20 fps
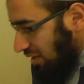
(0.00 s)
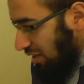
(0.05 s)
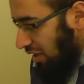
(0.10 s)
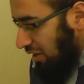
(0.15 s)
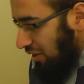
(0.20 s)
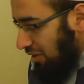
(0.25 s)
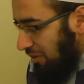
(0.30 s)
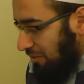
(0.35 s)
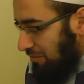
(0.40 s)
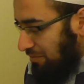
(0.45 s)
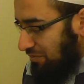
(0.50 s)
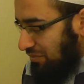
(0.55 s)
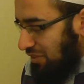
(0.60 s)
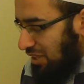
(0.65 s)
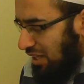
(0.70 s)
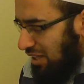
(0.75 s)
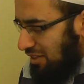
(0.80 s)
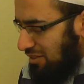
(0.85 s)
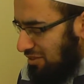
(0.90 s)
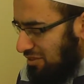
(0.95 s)

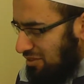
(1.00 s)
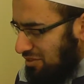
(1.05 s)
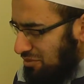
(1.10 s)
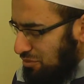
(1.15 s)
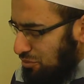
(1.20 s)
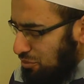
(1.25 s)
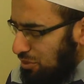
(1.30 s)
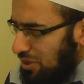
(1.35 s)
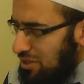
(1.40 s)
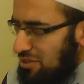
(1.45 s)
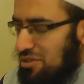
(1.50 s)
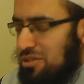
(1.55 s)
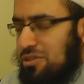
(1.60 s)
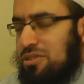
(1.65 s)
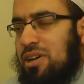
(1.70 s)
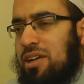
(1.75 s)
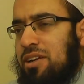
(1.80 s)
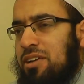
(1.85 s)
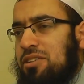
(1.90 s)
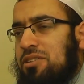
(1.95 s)
And once
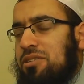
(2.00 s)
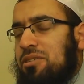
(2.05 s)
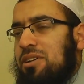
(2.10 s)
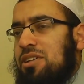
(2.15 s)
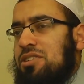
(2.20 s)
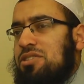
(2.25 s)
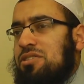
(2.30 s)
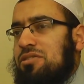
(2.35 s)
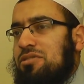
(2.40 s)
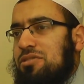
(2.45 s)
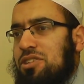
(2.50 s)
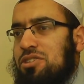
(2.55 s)
another narration,